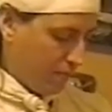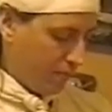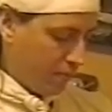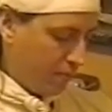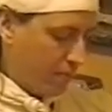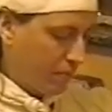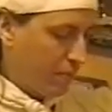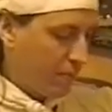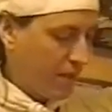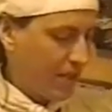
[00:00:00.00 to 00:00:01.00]
And obviously
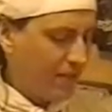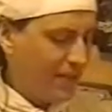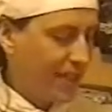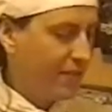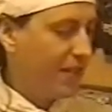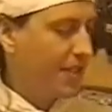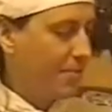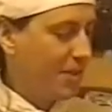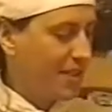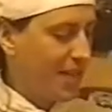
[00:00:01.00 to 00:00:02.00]
if you don't want to damage your
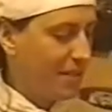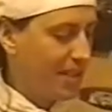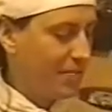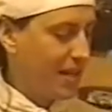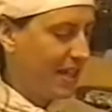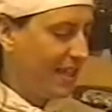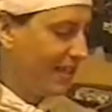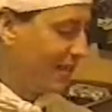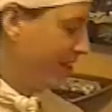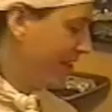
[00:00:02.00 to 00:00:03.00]
pan, it's a good idea to